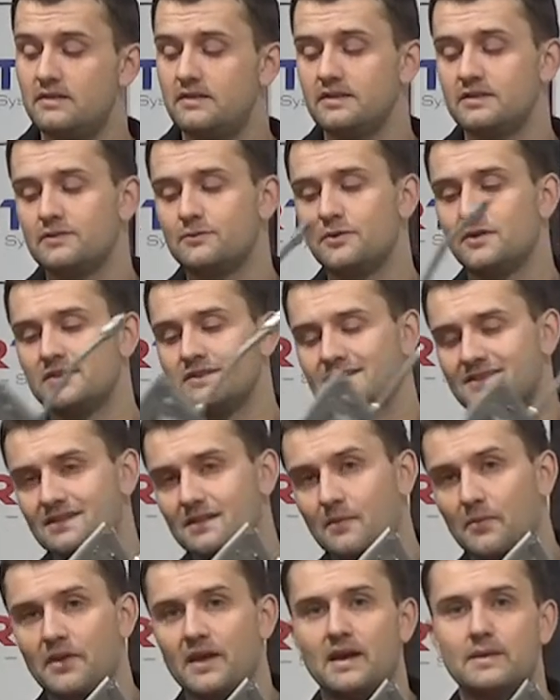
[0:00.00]
This one,
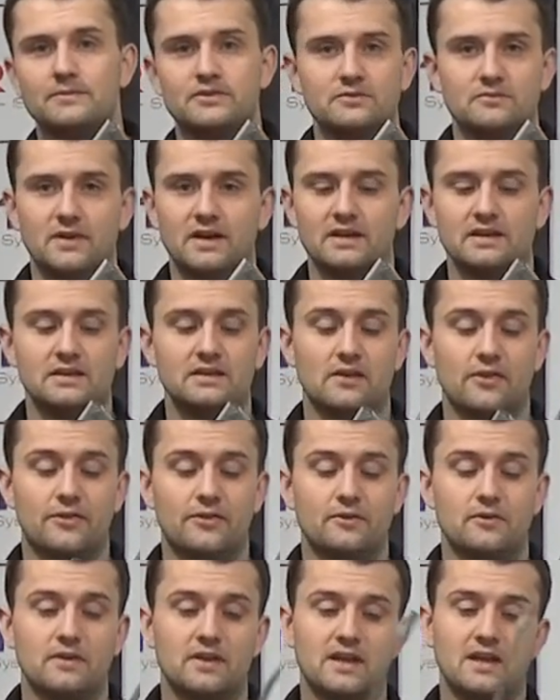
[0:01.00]
sometimes you might need a
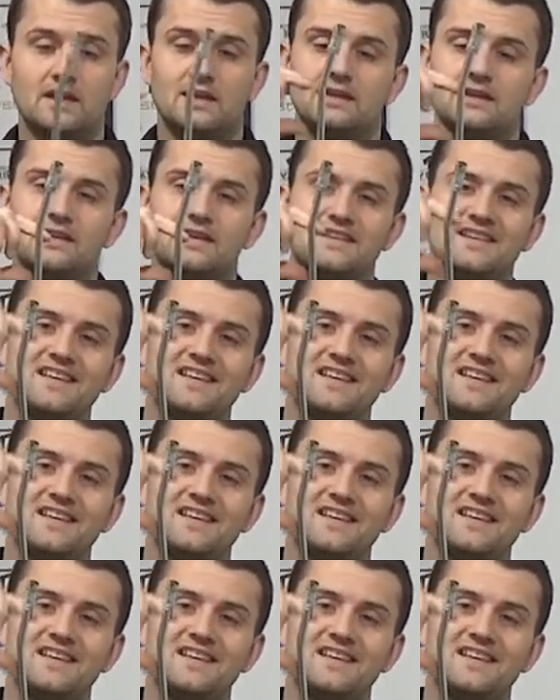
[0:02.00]
third hand